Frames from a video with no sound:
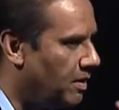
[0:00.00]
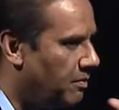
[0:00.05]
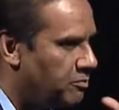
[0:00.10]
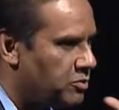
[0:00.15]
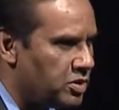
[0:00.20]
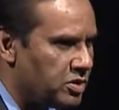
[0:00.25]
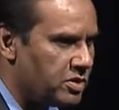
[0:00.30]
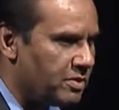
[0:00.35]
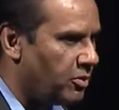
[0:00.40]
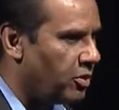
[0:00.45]

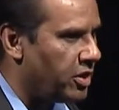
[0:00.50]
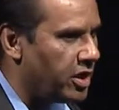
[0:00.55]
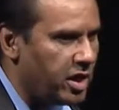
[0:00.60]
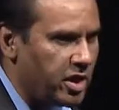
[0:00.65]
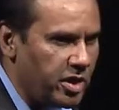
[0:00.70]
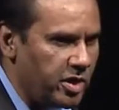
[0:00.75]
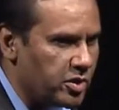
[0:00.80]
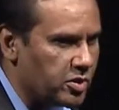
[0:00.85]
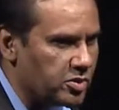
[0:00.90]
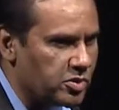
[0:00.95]
just about
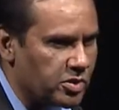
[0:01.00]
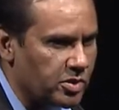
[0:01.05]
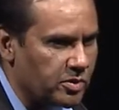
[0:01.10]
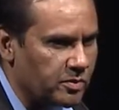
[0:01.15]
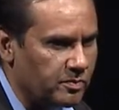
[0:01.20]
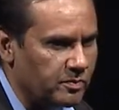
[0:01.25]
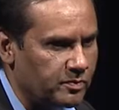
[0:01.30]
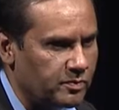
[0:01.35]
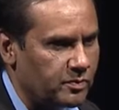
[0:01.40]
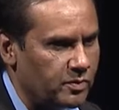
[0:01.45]
80 years ago,
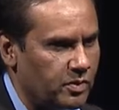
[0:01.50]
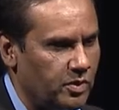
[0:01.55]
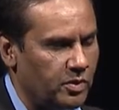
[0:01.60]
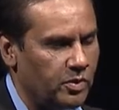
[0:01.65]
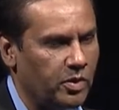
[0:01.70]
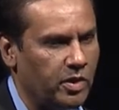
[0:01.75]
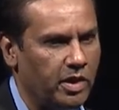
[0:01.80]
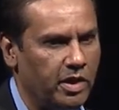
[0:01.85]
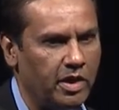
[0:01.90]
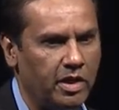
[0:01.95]

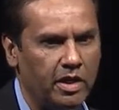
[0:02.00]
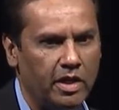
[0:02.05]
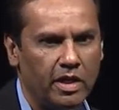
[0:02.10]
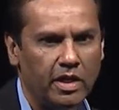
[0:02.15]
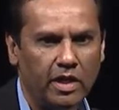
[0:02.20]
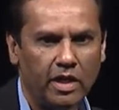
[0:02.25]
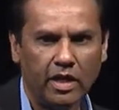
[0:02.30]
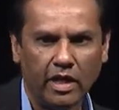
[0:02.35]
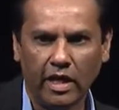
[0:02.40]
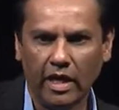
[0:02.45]
okay?
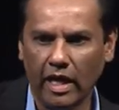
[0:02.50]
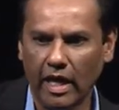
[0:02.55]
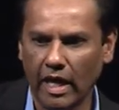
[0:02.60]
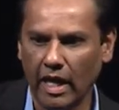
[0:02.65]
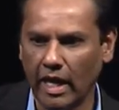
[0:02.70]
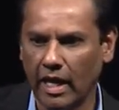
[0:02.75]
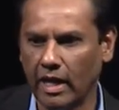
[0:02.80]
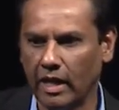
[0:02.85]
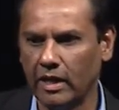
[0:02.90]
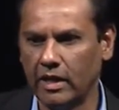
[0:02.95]

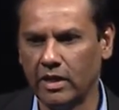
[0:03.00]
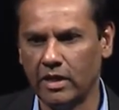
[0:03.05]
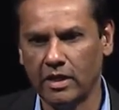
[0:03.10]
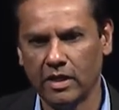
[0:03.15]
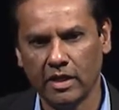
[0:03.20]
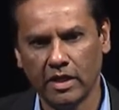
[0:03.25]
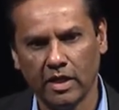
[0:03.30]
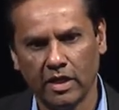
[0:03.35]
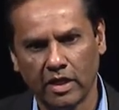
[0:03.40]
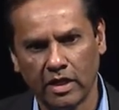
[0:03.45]
And
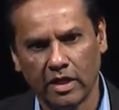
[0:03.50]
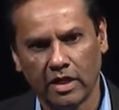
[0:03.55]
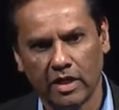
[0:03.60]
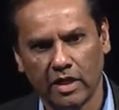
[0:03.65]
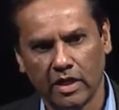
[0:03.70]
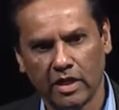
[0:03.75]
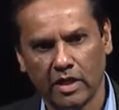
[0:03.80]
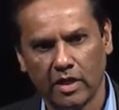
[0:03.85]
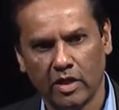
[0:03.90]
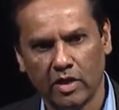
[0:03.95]

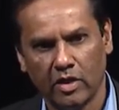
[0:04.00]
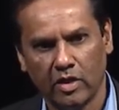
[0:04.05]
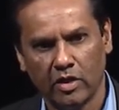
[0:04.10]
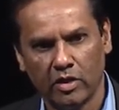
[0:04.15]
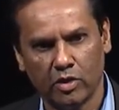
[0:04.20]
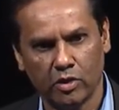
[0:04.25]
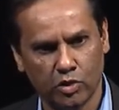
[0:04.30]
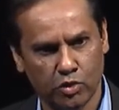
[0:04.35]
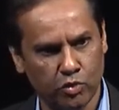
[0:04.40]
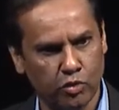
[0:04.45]

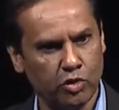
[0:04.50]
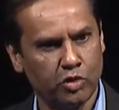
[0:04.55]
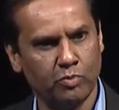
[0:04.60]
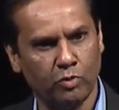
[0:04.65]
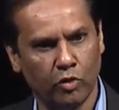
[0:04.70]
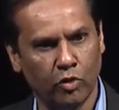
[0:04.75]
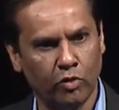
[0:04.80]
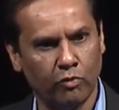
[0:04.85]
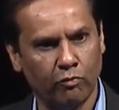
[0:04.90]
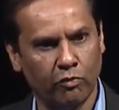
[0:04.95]
the
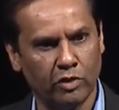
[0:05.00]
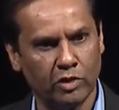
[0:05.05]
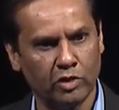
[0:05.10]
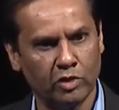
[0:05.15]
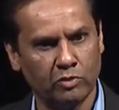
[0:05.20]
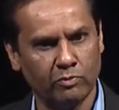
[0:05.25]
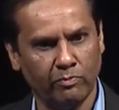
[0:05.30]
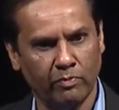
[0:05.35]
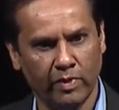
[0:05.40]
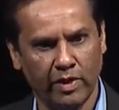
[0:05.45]
switchboard
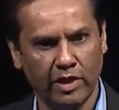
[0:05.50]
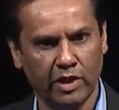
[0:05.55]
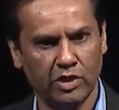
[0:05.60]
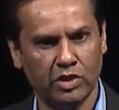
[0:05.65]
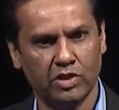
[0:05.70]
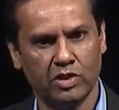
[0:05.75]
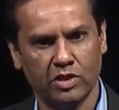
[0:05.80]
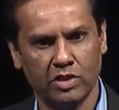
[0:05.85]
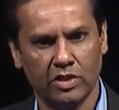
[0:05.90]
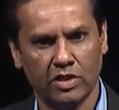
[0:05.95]
was
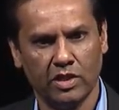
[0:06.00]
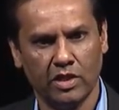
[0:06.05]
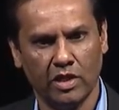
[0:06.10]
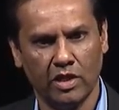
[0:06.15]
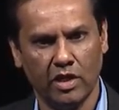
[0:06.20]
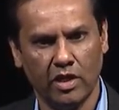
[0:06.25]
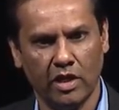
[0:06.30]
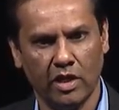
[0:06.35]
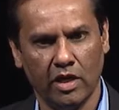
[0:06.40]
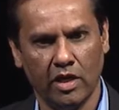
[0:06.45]
placed
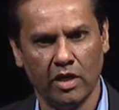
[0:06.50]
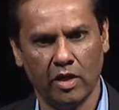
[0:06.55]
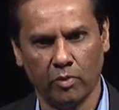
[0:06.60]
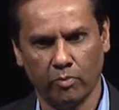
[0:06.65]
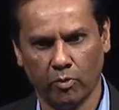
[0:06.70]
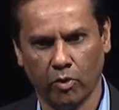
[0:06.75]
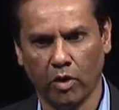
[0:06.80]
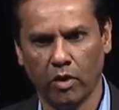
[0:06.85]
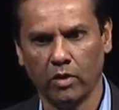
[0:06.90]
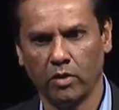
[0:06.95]
in a
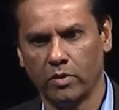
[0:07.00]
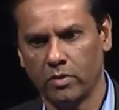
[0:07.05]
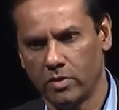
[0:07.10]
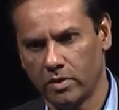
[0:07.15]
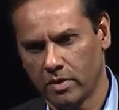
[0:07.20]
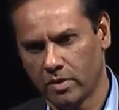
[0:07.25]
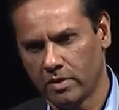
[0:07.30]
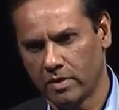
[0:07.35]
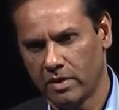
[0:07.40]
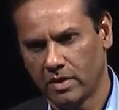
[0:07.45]

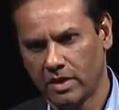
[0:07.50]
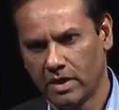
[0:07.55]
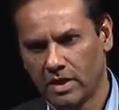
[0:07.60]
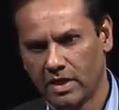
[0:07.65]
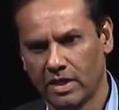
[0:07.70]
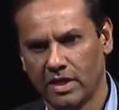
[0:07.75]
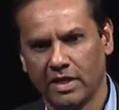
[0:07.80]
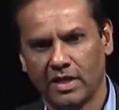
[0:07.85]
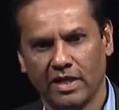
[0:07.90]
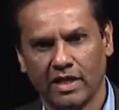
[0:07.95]
parlor.
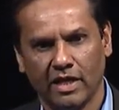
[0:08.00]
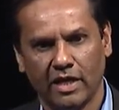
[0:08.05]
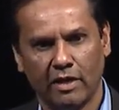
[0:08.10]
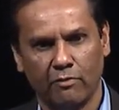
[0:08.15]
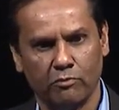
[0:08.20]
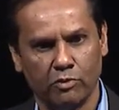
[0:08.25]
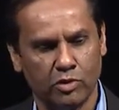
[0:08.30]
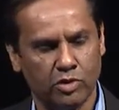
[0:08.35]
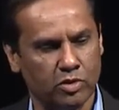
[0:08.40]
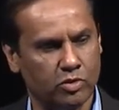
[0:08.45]
It
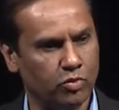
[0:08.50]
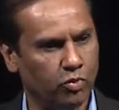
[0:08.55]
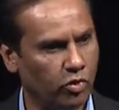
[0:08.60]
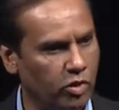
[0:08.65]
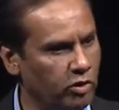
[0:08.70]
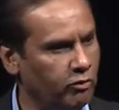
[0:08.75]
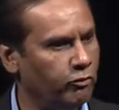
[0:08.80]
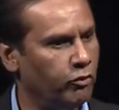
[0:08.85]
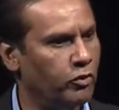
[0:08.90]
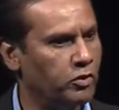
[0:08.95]
was a
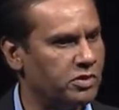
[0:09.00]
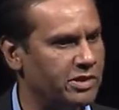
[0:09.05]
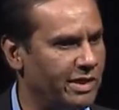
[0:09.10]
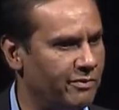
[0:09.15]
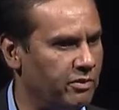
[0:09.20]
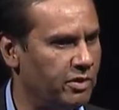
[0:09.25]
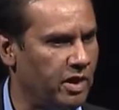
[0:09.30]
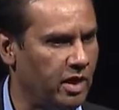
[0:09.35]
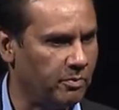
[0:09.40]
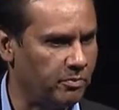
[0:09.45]

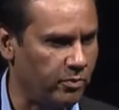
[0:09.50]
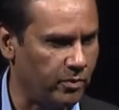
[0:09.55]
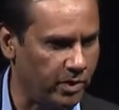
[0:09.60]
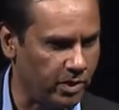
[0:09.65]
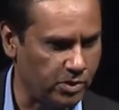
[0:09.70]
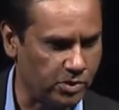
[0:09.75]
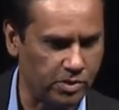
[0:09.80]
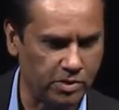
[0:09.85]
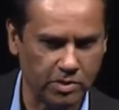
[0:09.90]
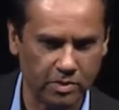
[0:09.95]
24/7
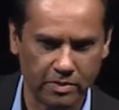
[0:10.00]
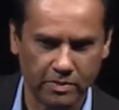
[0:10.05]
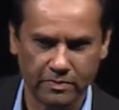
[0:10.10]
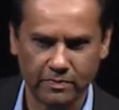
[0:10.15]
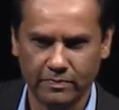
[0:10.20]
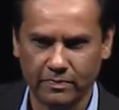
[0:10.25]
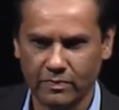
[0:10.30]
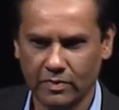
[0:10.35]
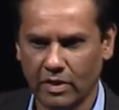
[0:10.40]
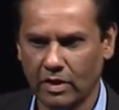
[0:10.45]
operation.
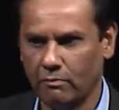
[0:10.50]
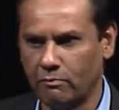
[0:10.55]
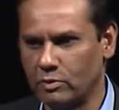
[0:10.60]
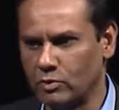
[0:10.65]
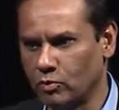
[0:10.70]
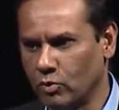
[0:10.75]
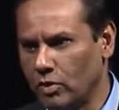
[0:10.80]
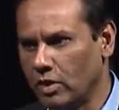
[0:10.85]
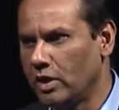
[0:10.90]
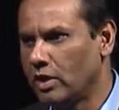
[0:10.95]
It was
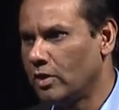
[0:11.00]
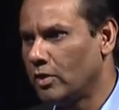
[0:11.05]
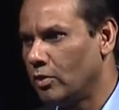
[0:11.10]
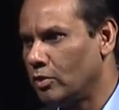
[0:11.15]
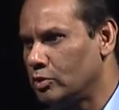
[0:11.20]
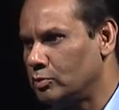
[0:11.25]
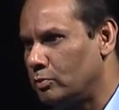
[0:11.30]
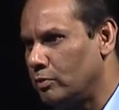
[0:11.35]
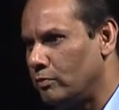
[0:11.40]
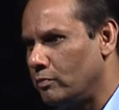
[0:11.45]
only
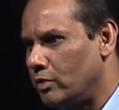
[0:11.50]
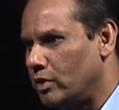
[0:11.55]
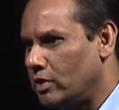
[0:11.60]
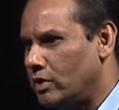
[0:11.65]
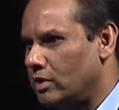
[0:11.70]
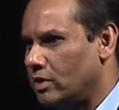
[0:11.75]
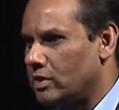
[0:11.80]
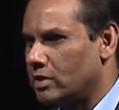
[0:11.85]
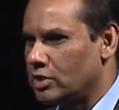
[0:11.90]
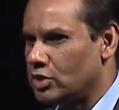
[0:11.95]
closed between
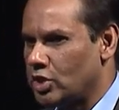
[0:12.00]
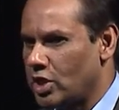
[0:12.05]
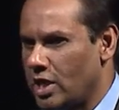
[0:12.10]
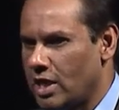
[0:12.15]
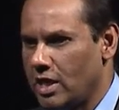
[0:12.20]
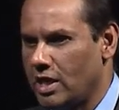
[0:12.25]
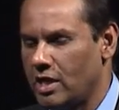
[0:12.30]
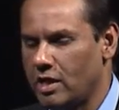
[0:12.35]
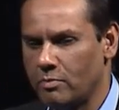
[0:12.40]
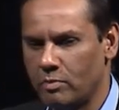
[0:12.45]
10
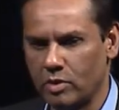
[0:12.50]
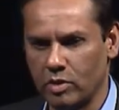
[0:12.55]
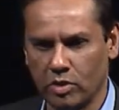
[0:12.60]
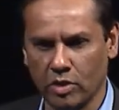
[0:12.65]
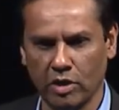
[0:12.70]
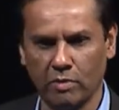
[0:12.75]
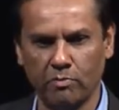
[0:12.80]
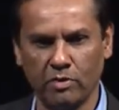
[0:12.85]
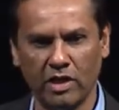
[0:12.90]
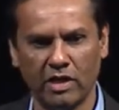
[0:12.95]
a.m. and
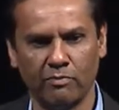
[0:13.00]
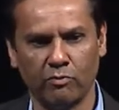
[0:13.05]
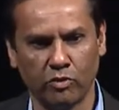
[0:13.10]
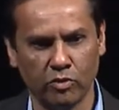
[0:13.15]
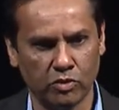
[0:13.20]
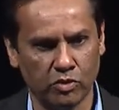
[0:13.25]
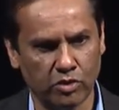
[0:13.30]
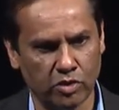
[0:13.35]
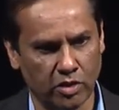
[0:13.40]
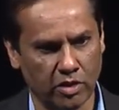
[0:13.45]
3 p.m.
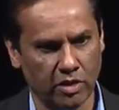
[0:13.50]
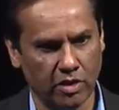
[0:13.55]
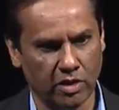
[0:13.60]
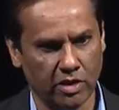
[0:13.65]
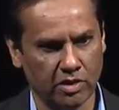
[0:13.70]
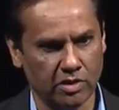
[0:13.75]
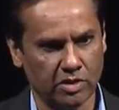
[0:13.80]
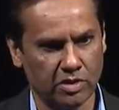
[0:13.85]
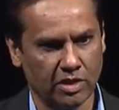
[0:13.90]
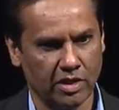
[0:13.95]
on
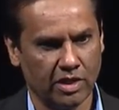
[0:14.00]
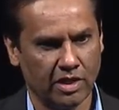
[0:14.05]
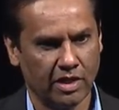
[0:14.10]
Sundays,